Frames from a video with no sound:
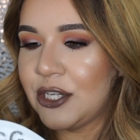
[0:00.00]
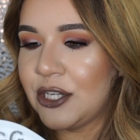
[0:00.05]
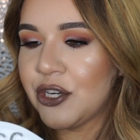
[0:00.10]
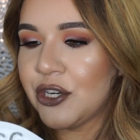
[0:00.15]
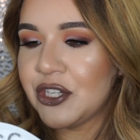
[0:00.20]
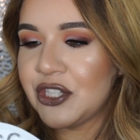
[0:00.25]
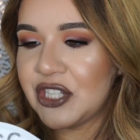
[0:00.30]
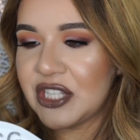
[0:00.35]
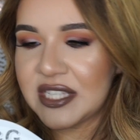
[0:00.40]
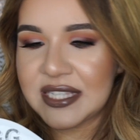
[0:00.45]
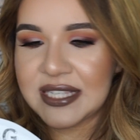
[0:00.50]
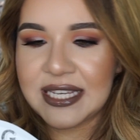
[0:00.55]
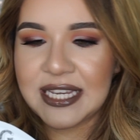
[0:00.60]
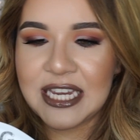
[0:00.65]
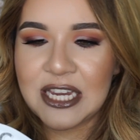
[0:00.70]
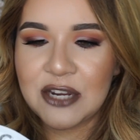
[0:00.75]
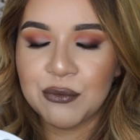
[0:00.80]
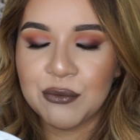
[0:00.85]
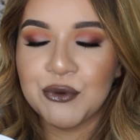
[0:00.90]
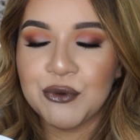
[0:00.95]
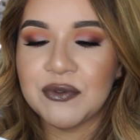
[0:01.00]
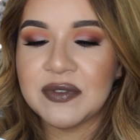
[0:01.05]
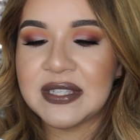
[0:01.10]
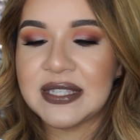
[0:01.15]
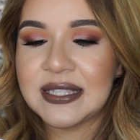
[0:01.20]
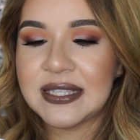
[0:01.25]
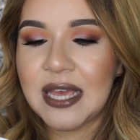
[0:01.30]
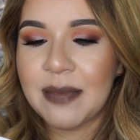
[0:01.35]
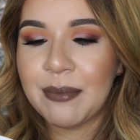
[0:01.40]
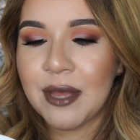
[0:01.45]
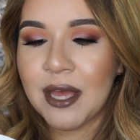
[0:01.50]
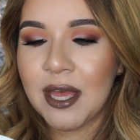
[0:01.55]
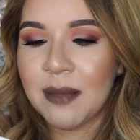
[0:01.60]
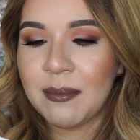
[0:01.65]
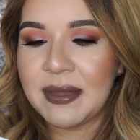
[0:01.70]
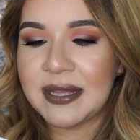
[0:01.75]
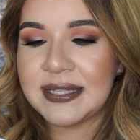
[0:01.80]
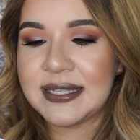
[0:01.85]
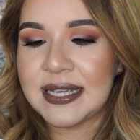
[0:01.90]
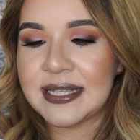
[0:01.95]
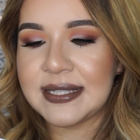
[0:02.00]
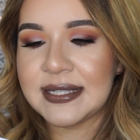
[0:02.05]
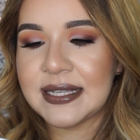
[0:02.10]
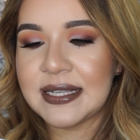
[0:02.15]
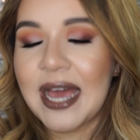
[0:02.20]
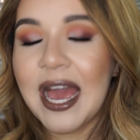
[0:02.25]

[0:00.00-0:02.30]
nourishes skin, removes sebum and dead skin.